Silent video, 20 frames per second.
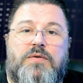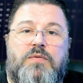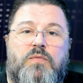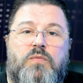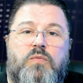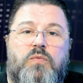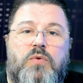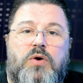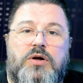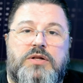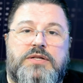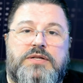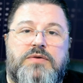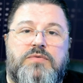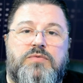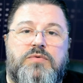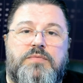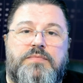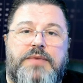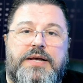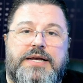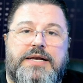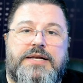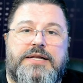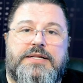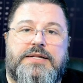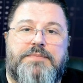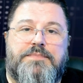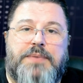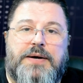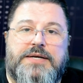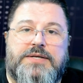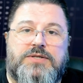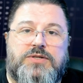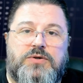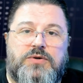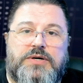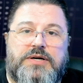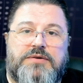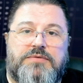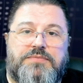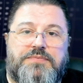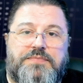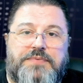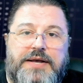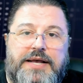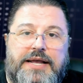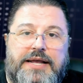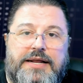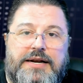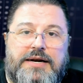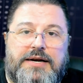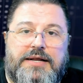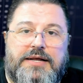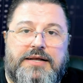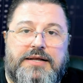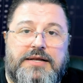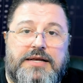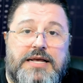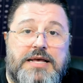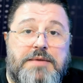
what will make the PAX token fail,